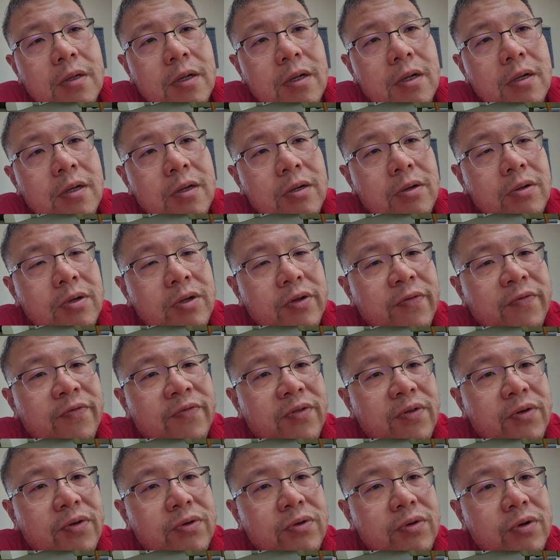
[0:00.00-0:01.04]
on the
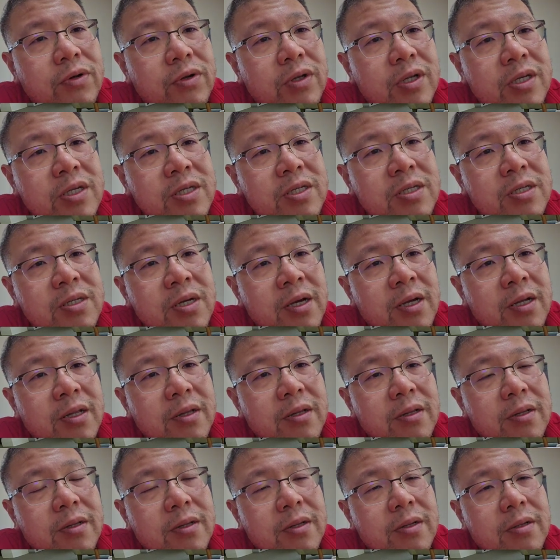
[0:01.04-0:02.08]
phone or the side
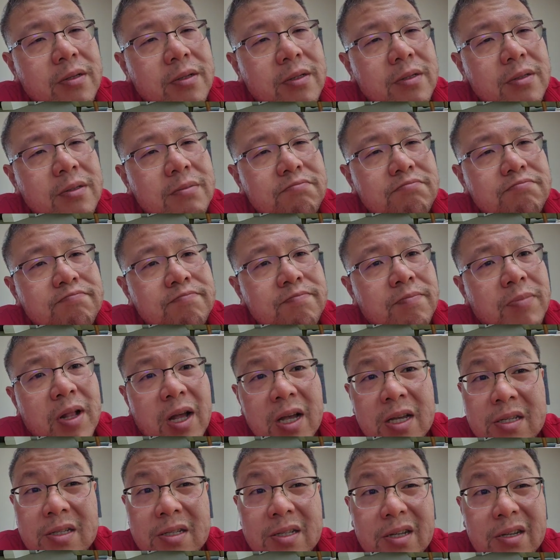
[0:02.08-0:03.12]

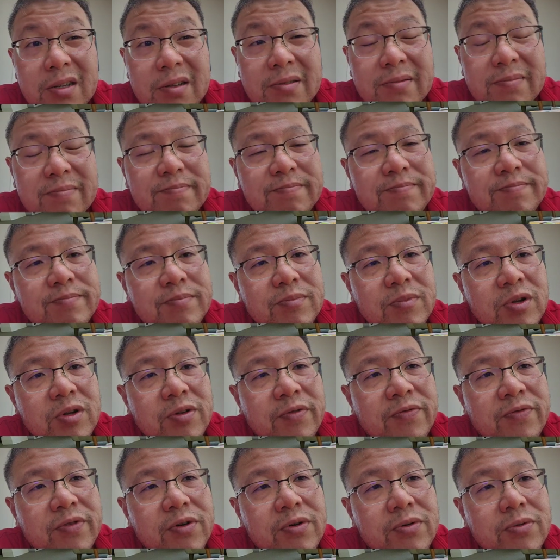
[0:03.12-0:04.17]
plastic on the
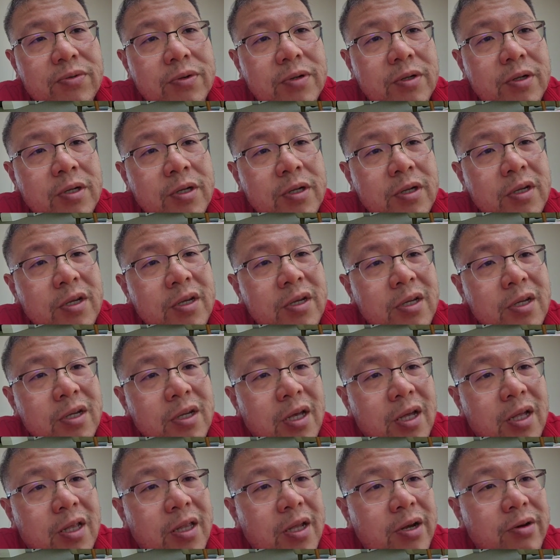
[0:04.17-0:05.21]
phone.
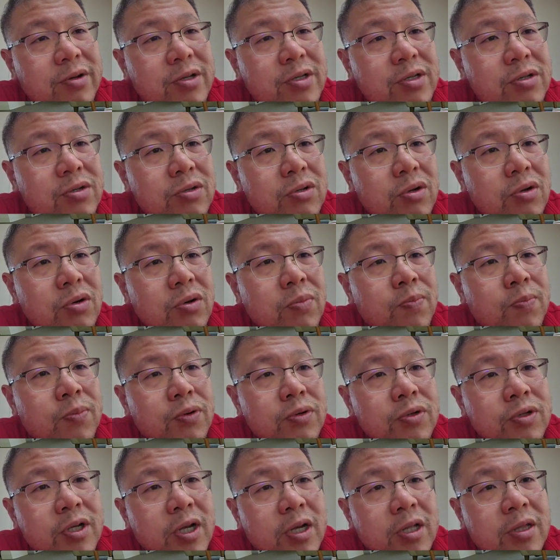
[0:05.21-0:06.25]
And there is no
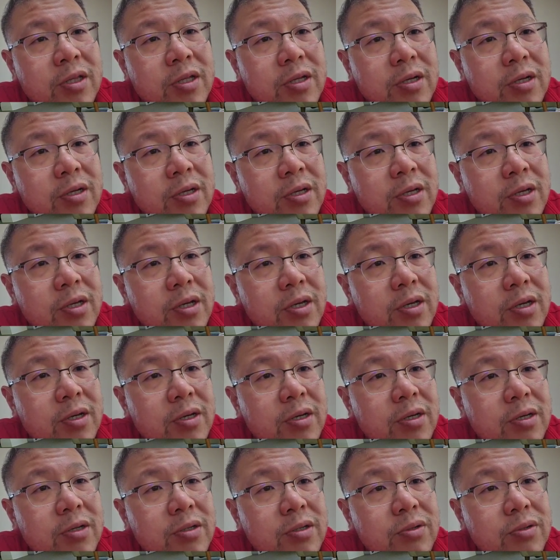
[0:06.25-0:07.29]
protector
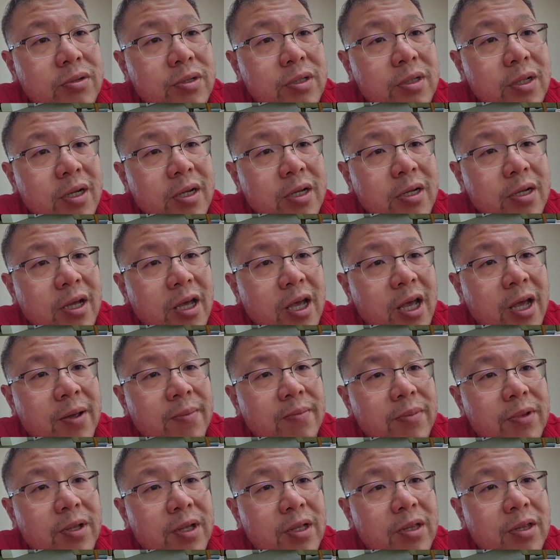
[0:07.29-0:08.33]
here, so it's like an
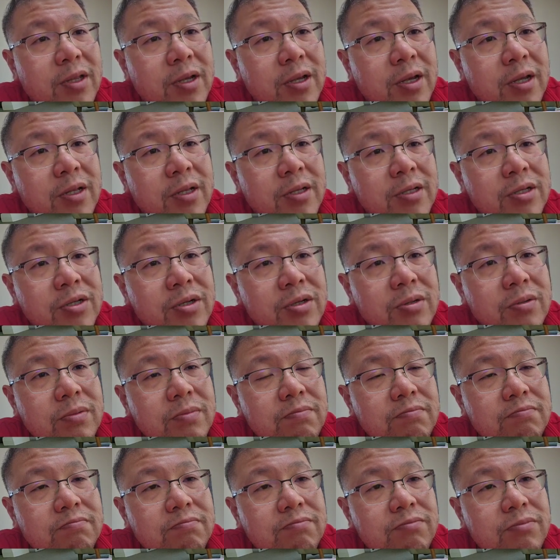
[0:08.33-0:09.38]
empty thing. It just,
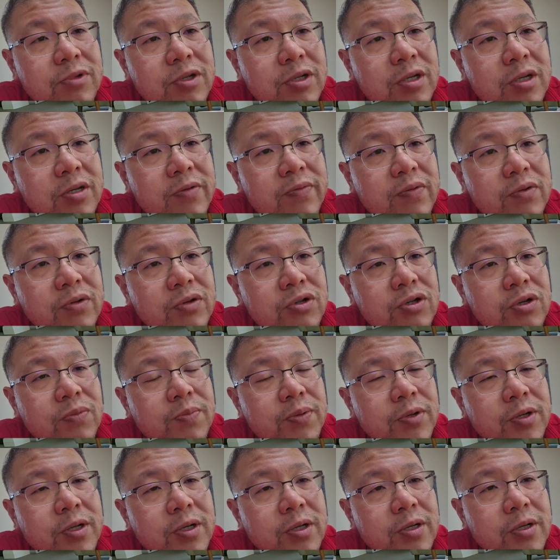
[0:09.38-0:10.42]
yeah, if you drop
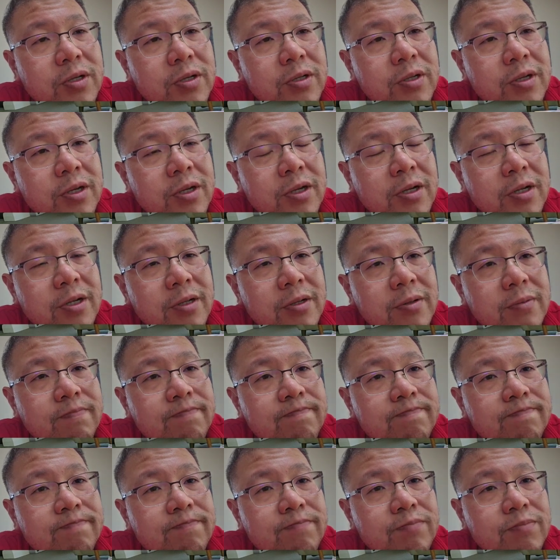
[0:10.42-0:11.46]
here,
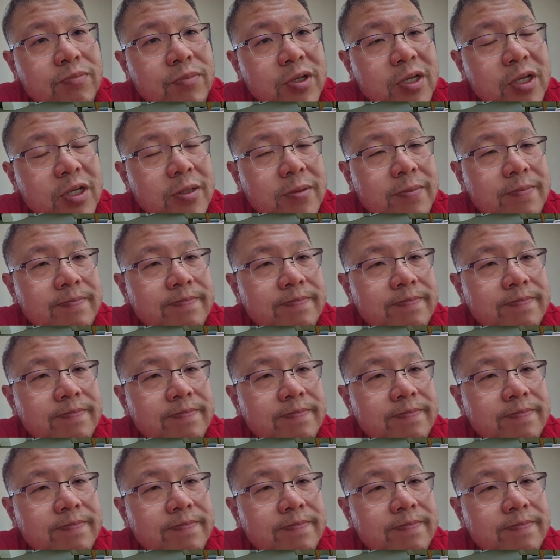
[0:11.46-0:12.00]
then yeah,